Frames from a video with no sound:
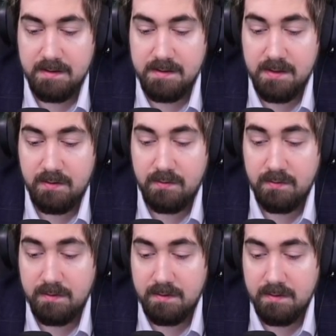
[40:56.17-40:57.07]
So
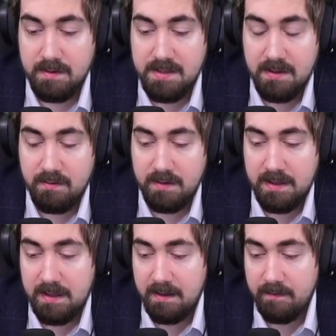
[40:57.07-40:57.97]

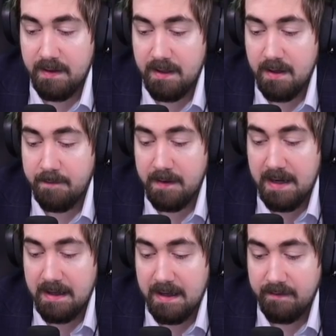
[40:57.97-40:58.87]
generally, very often
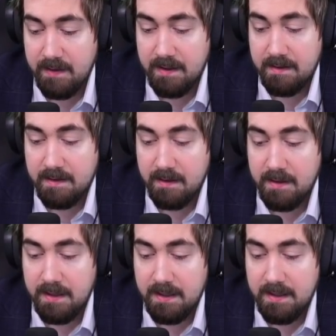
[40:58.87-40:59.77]
I'll have like
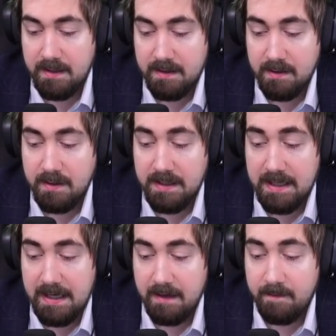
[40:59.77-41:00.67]

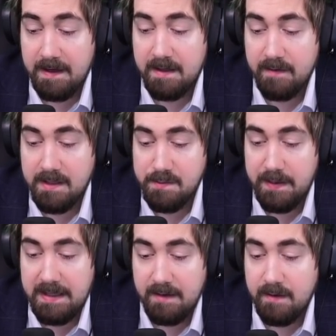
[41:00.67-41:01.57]
30k effective
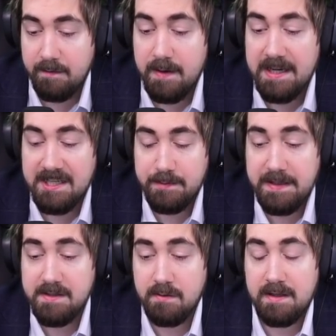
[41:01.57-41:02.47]
HP. Even if my
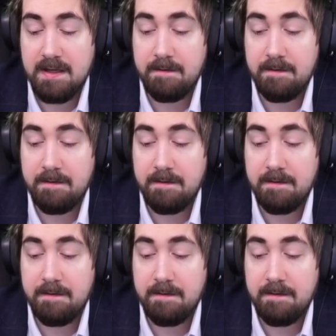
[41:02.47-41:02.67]
HP is only like